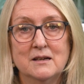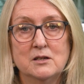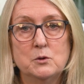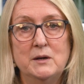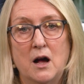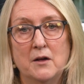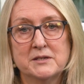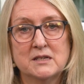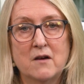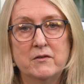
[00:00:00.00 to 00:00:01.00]
to
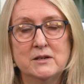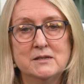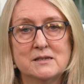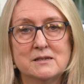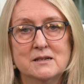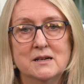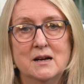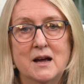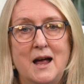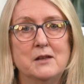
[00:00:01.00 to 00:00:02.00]
enhance governance,
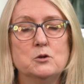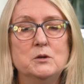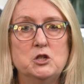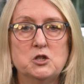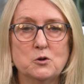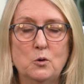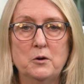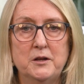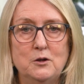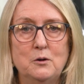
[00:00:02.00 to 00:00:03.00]
and to
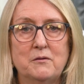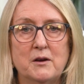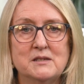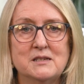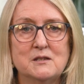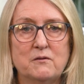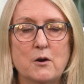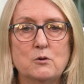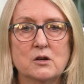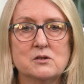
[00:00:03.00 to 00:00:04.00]
ensure that universities
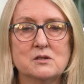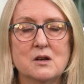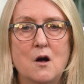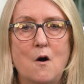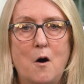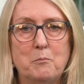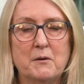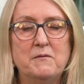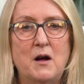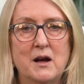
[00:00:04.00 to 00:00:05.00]
focus on
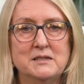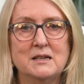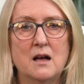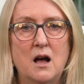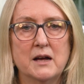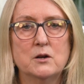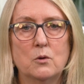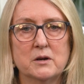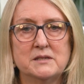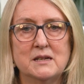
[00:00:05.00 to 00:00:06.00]
providing
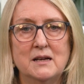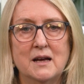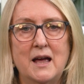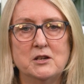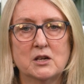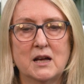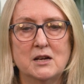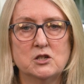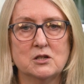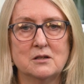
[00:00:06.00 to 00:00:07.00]
high-quality
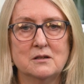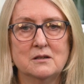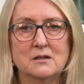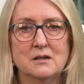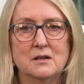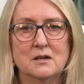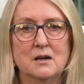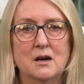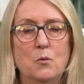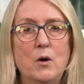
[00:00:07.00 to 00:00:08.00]
education.
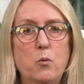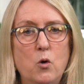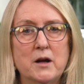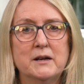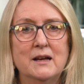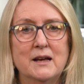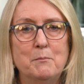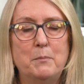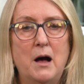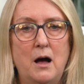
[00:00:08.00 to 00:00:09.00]
We're working
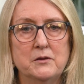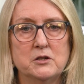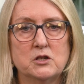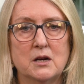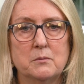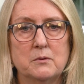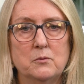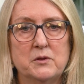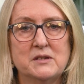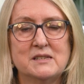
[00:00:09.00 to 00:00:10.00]
in partnership
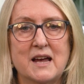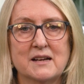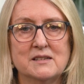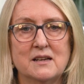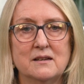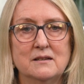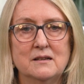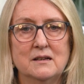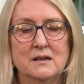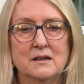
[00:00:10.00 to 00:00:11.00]
with the sector,
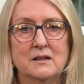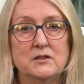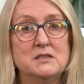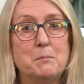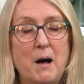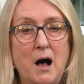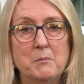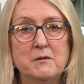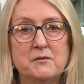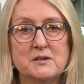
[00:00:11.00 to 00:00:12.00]
the
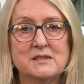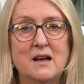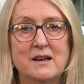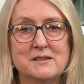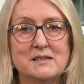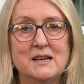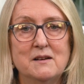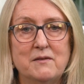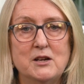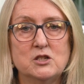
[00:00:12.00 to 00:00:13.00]
Department for Science,
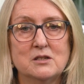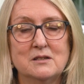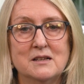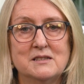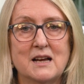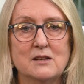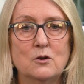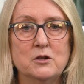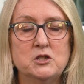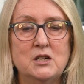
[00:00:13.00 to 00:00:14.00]
Innovation and
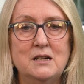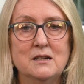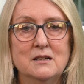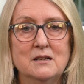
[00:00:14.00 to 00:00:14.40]
Technology,